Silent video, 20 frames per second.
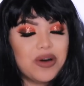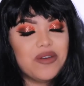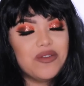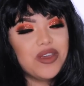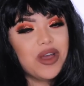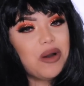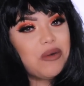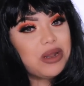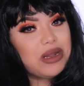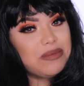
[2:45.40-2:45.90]
Well,
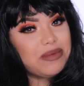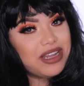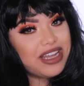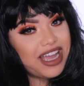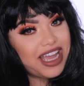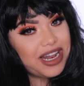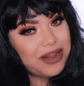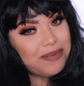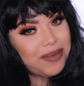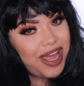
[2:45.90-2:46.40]
if y'all want to be
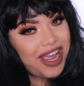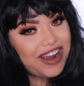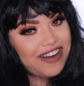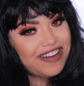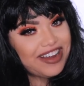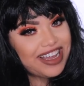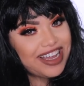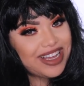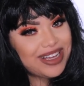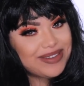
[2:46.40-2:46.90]
Katy
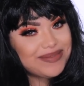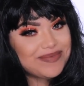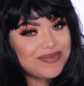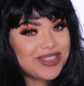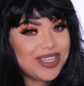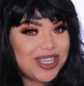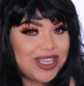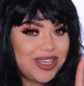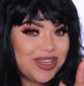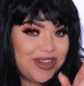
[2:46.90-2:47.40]
Perry,
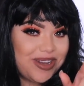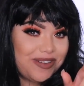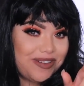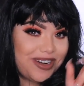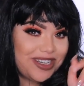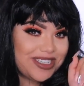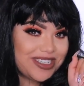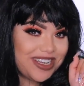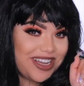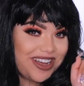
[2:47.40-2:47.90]
you know
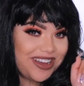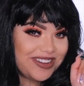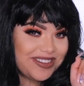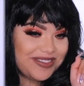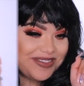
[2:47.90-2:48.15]
where to go.